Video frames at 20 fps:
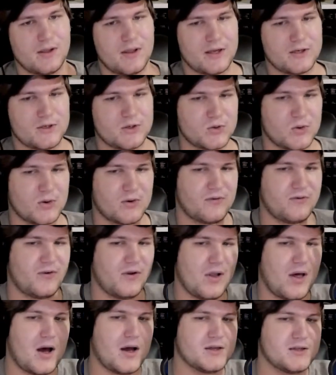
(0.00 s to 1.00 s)
That's your sort of
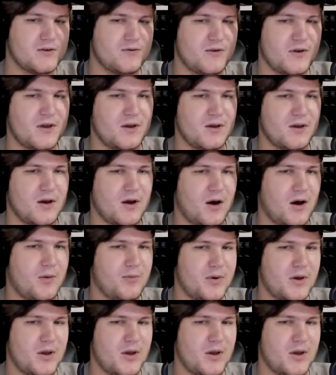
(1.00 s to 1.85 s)
philosophy up